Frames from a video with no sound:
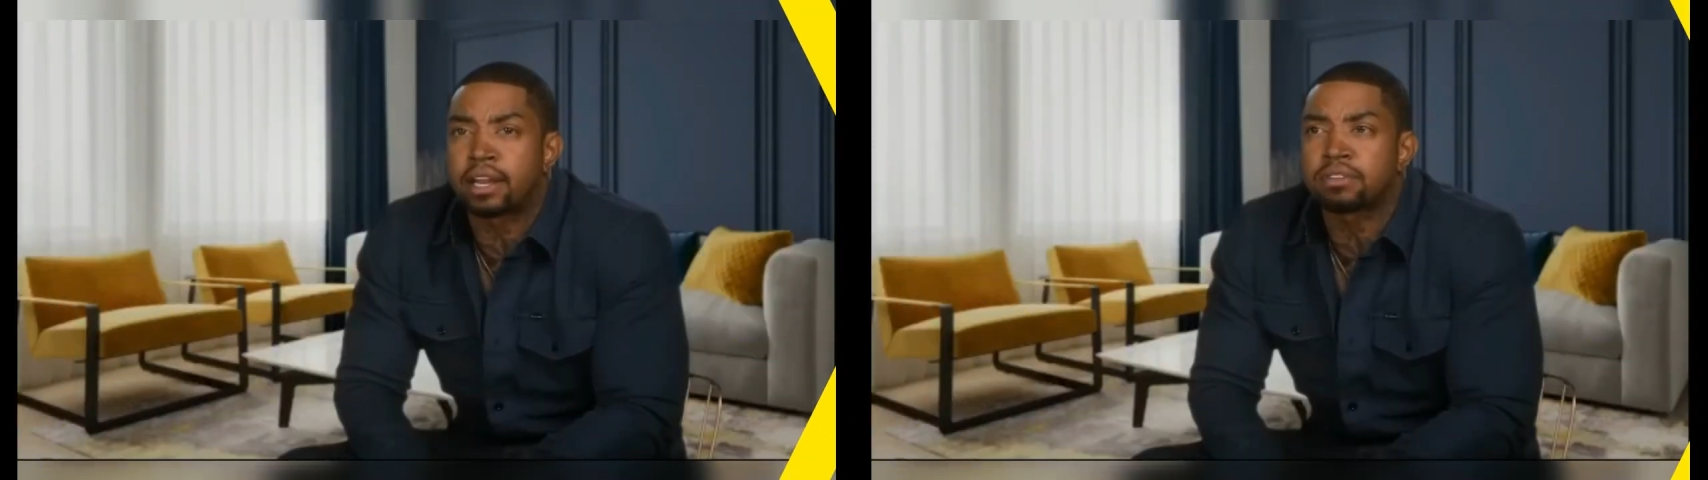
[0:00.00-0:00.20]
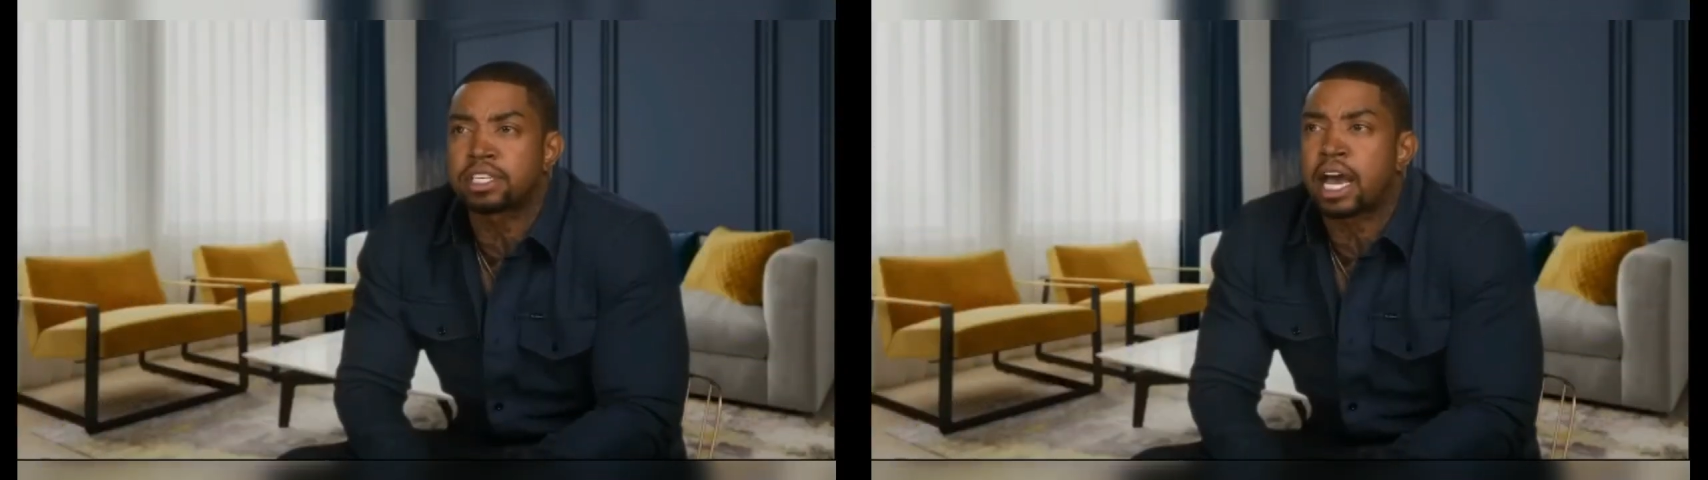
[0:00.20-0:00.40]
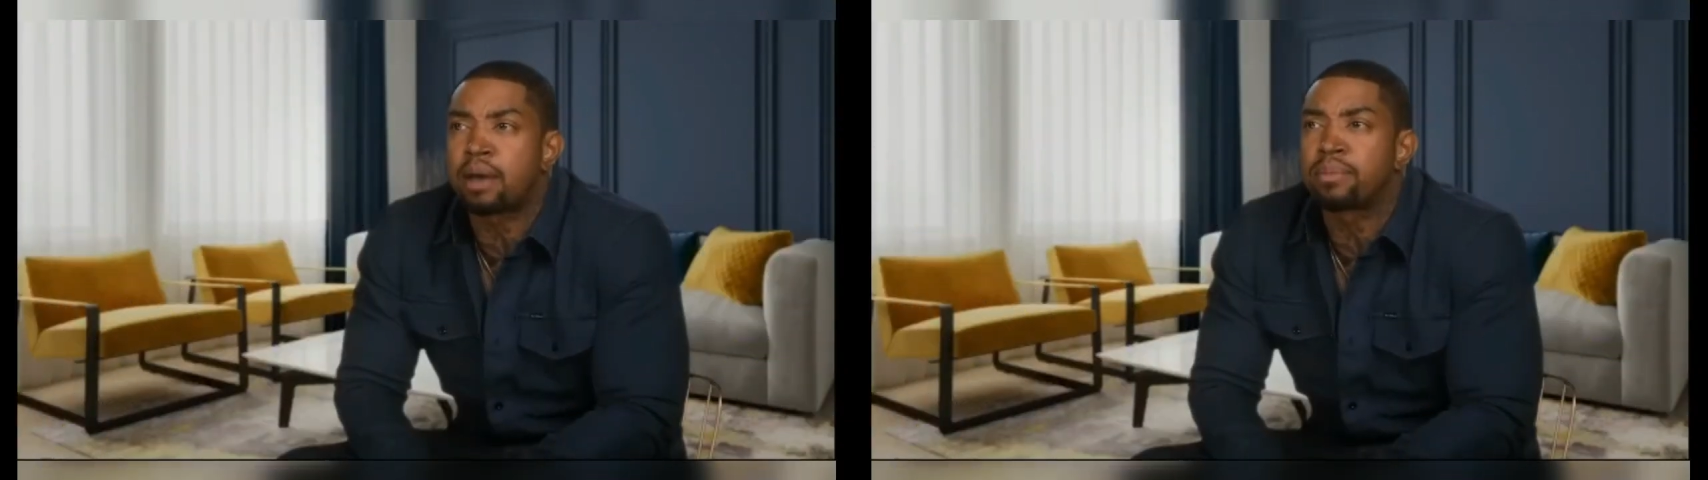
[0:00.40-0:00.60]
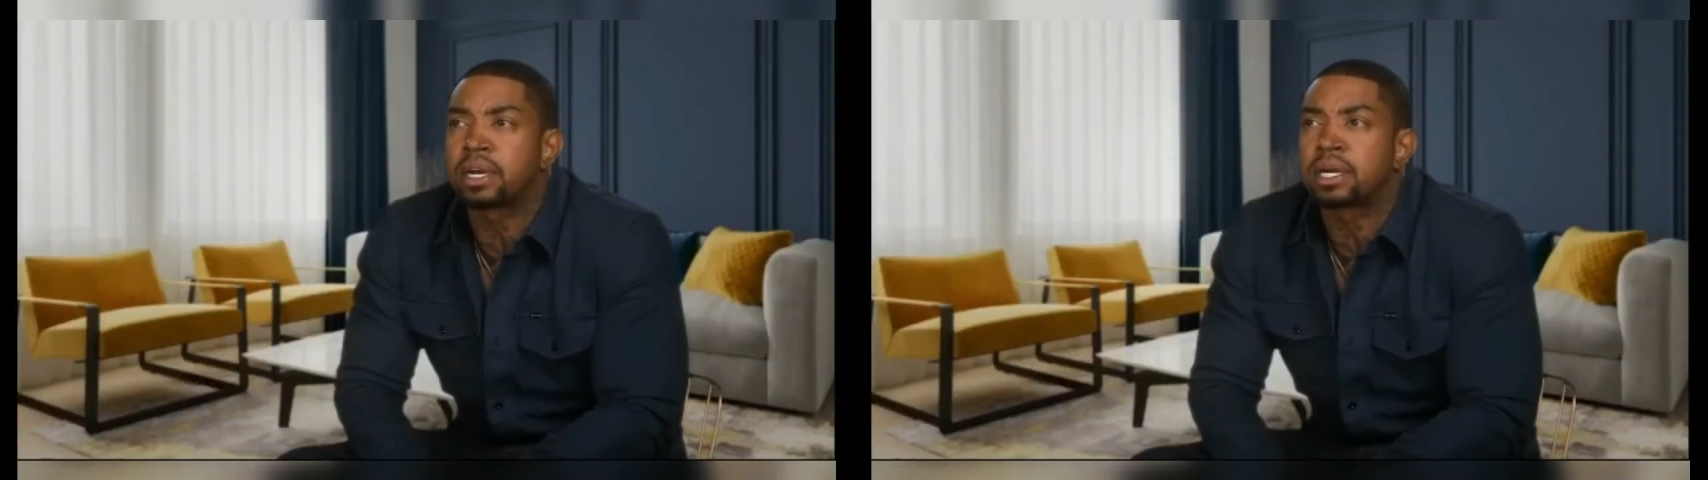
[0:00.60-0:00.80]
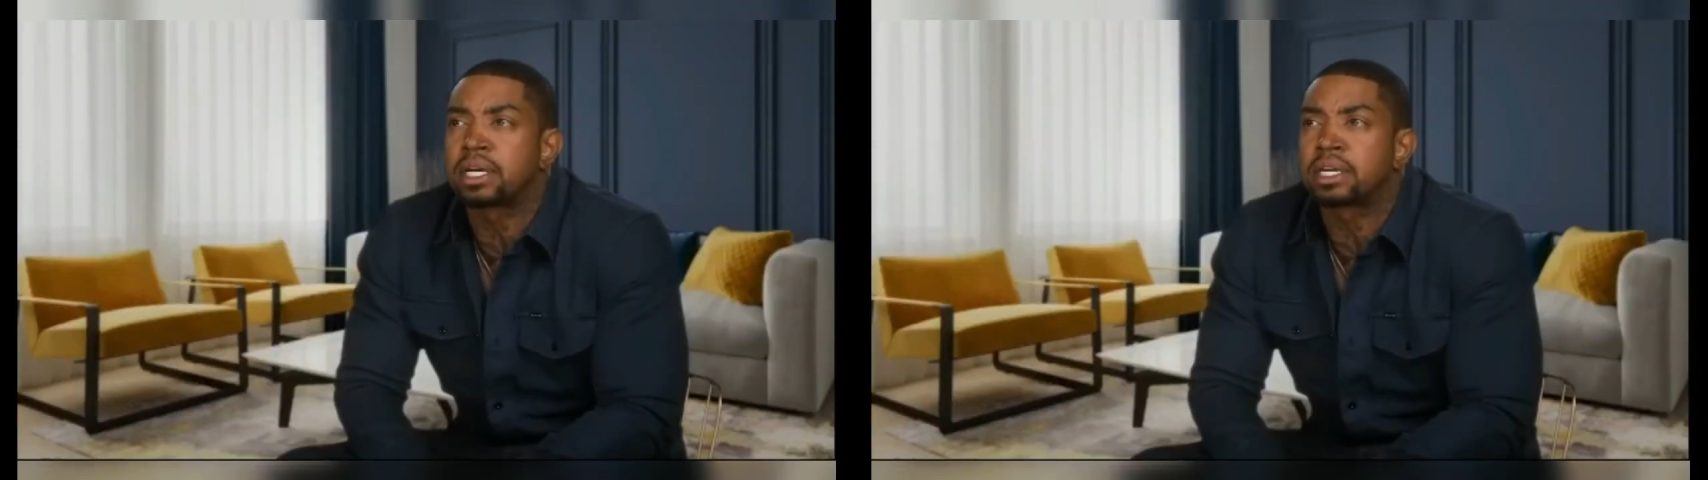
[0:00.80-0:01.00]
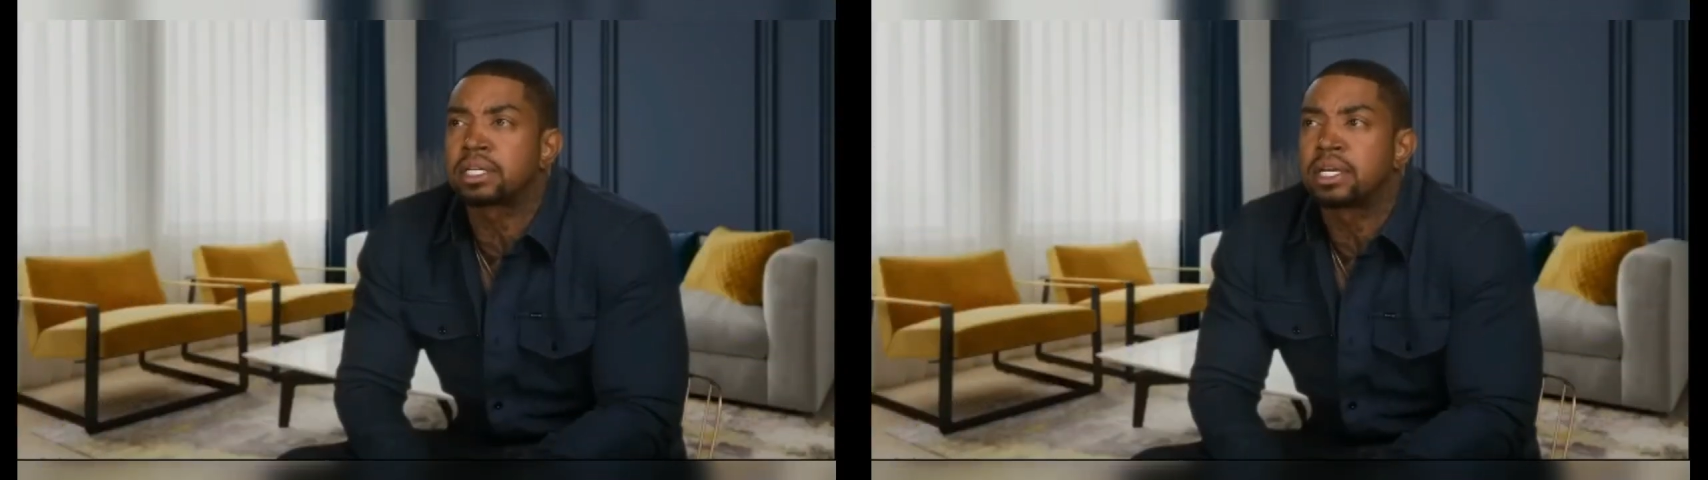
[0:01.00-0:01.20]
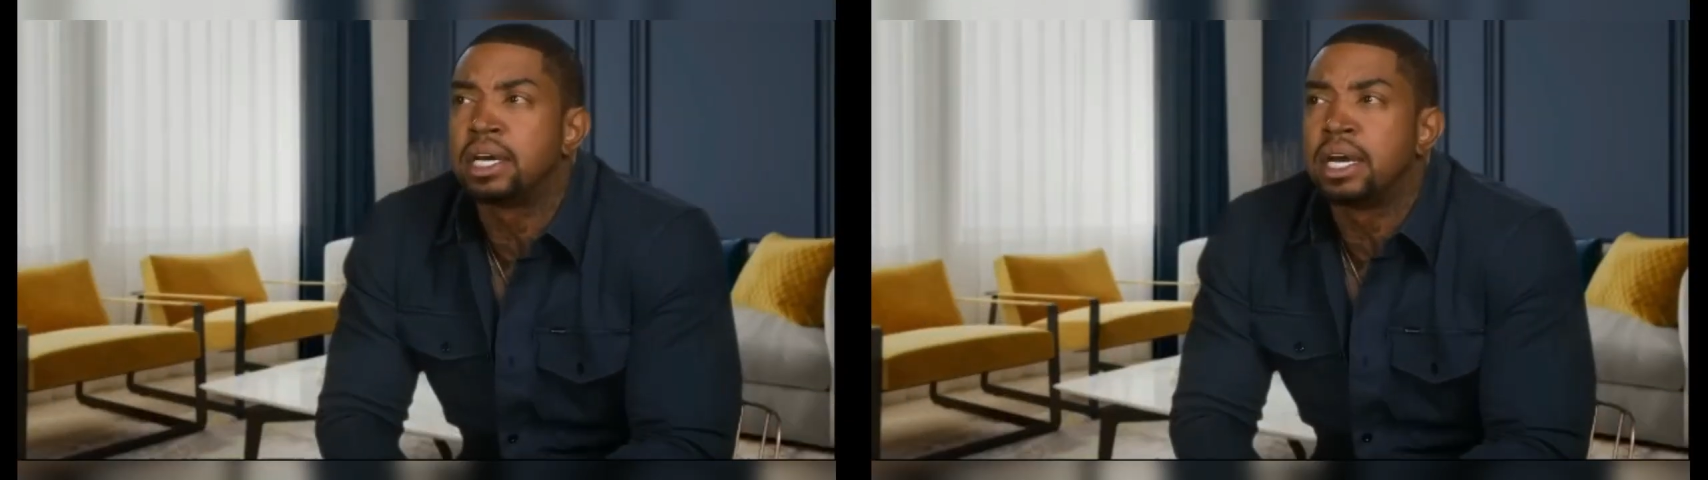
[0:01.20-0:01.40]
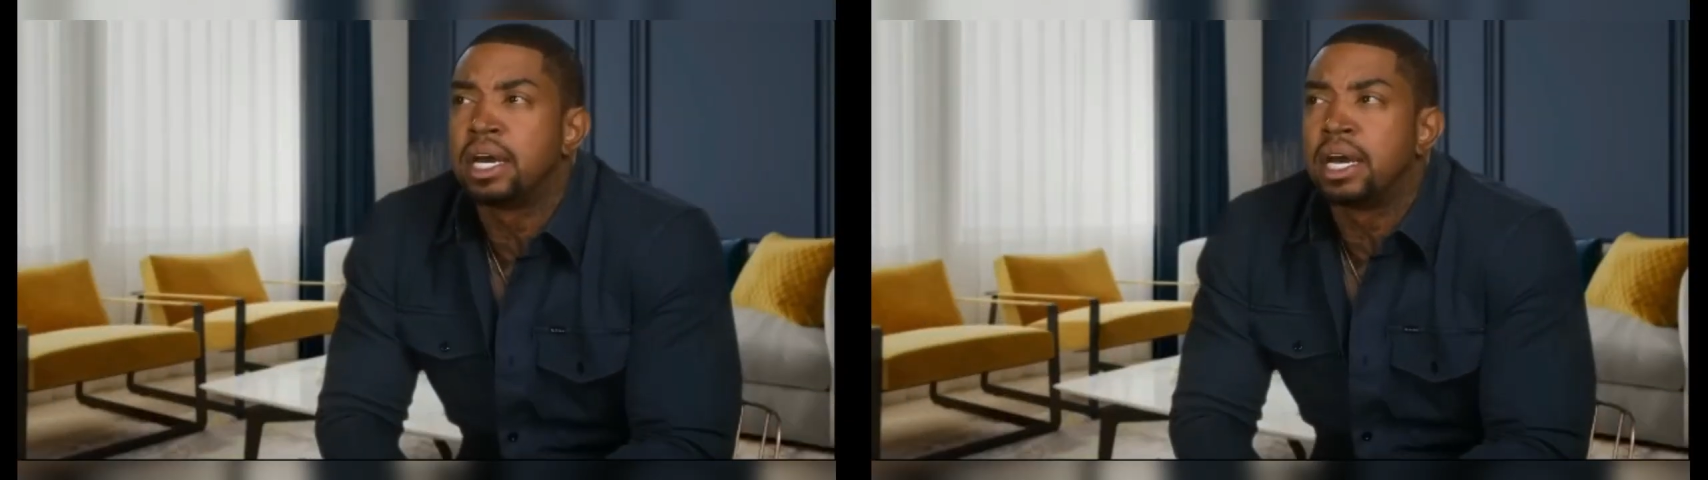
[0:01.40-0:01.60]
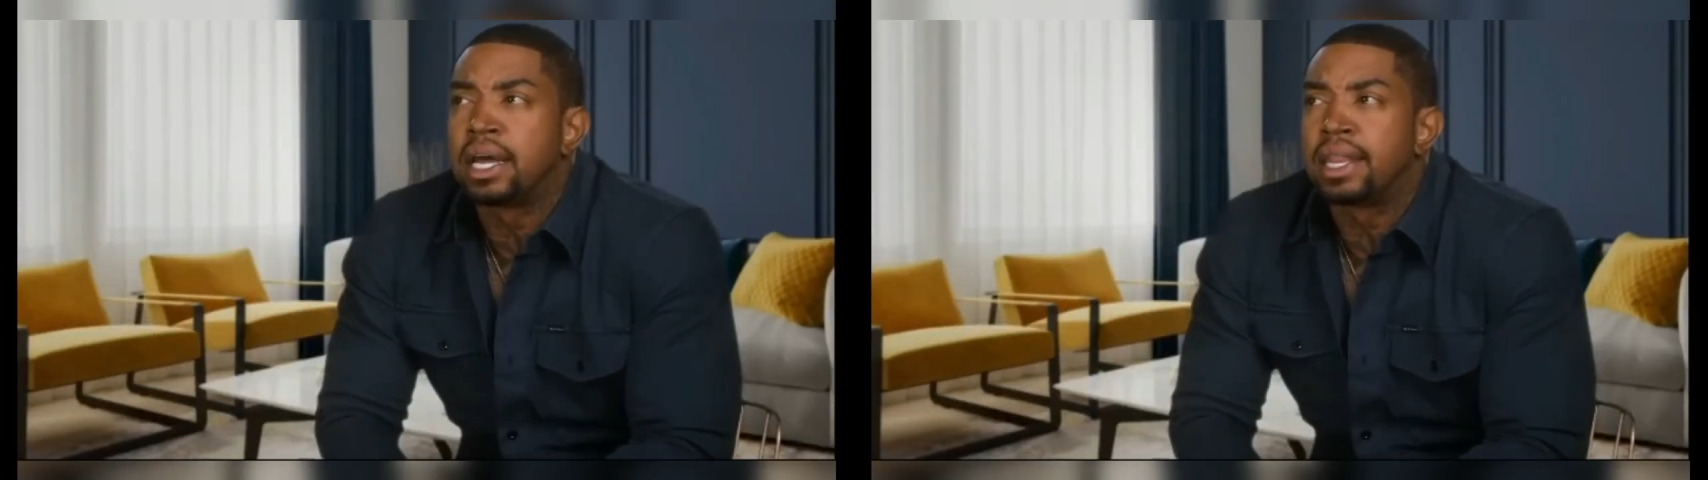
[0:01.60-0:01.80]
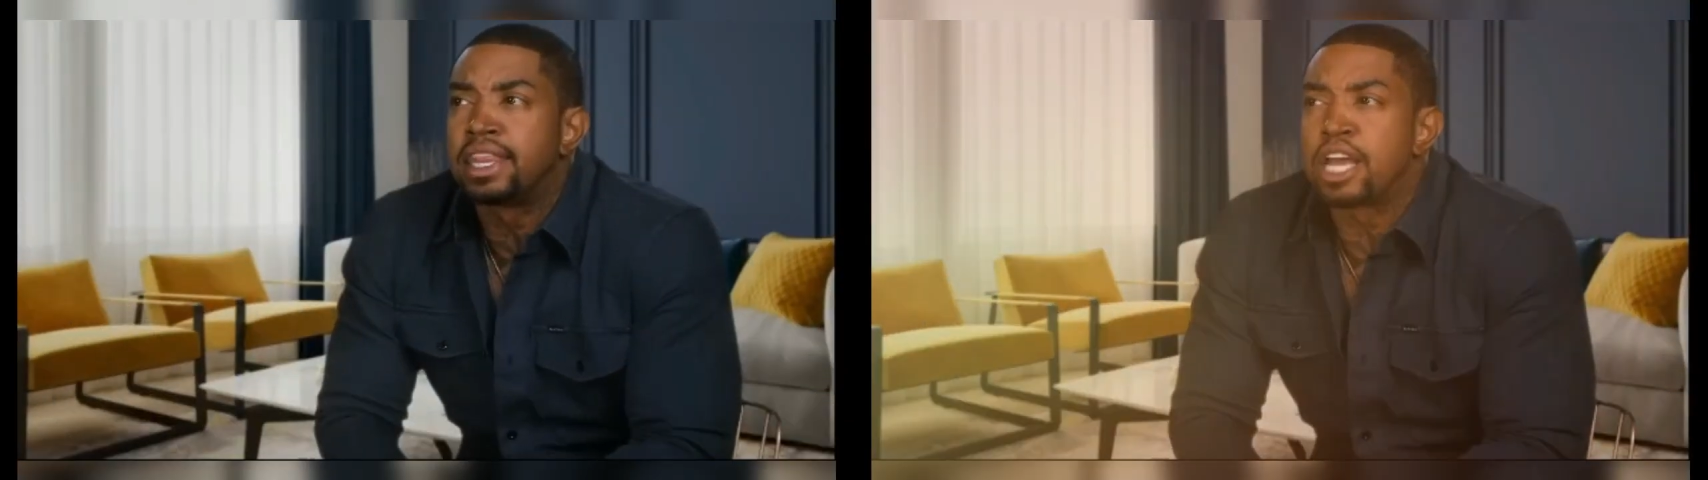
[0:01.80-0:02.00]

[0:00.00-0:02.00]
the truth. One fake